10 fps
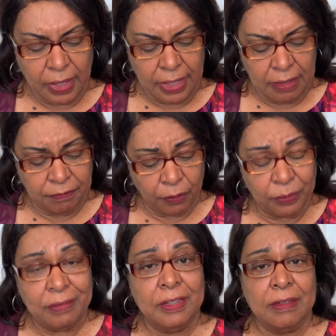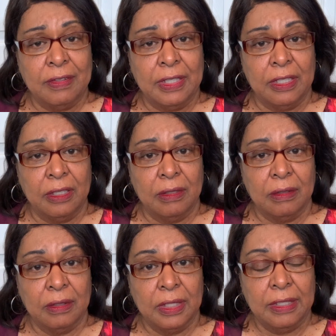in verse 16,
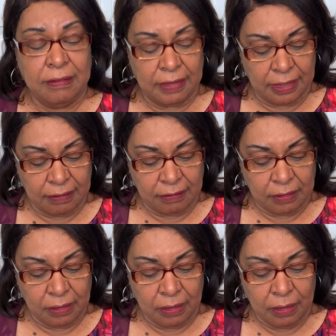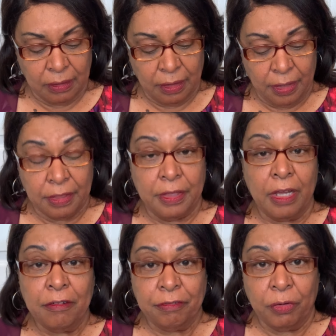it says,
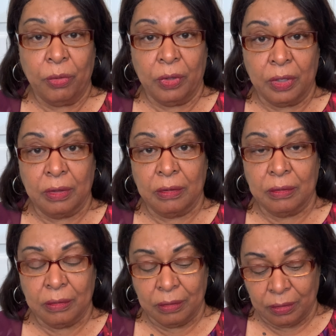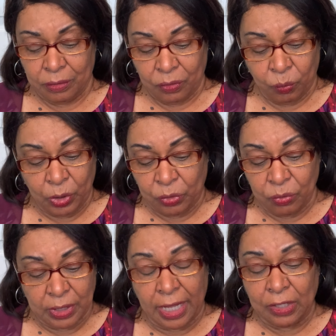Therefore, we do
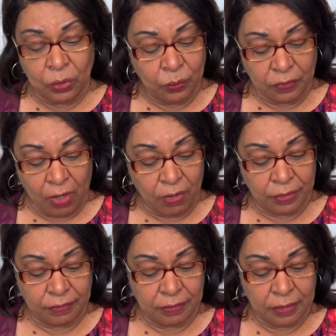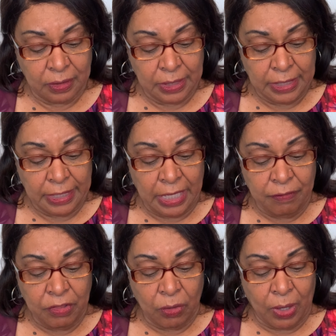not lose heart,
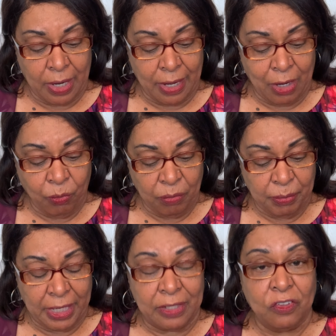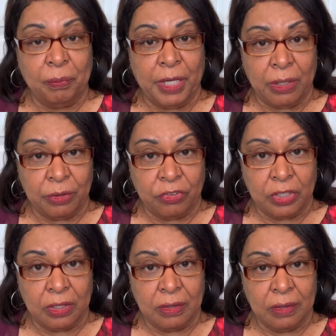even though our outward man is perishing.